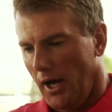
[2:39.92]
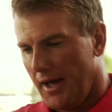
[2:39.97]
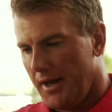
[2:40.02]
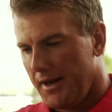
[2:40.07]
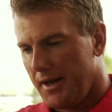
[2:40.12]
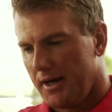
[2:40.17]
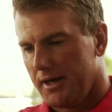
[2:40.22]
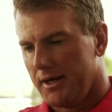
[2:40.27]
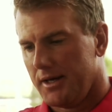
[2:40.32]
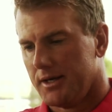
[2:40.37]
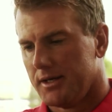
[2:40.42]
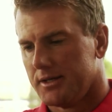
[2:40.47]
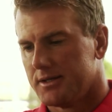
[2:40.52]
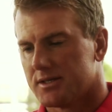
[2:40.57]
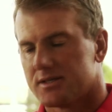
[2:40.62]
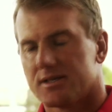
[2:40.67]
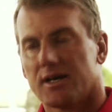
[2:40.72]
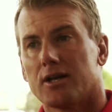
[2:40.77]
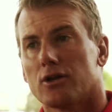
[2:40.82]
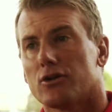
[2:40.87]
And I
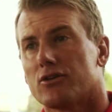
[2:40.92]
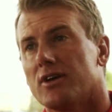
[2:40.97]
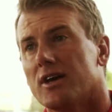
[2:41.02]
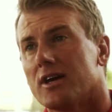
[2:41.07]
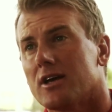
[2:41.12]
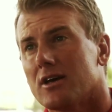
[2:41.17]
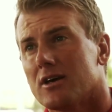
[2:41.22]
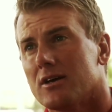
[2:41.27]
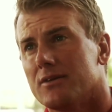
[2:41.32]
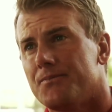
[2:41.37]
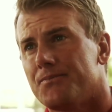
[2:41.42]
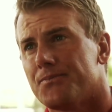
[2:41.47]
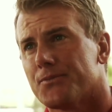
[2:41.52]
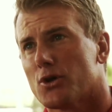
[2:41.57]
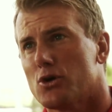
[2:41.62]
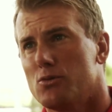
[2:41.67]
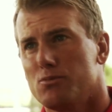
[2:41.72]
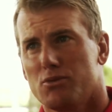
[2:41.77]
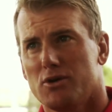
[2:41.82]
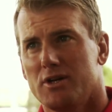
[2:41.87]
decided to take a
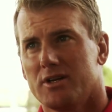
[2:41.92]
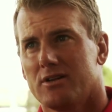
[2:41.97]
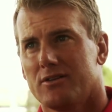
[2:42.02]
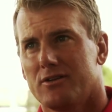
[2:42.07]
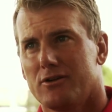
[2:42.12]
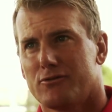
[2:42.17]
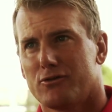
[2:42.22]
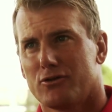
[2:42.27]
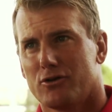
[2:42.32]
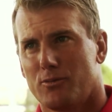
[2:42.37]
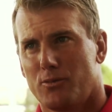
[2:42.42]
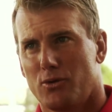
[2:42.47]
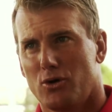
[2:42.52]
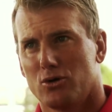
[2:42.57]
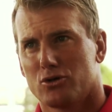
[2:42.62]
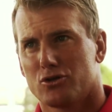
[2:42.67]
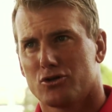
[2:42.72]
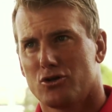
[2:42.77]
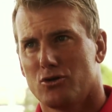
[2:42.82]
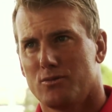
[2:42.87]
completely different
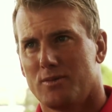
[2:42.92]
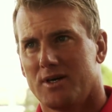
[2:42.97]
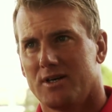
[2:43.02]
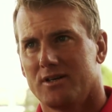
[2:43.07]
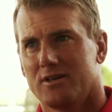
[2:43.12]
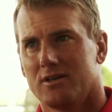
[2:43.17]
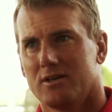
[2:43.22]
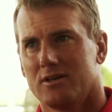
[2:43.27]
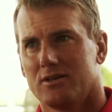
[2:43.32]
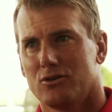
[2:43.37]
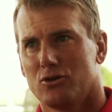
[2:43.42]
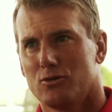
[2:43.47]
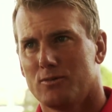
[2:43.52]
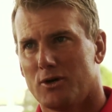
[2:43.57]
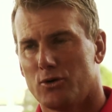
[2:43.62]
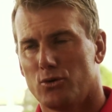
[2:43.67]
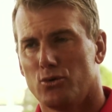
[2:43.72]
approach to my, to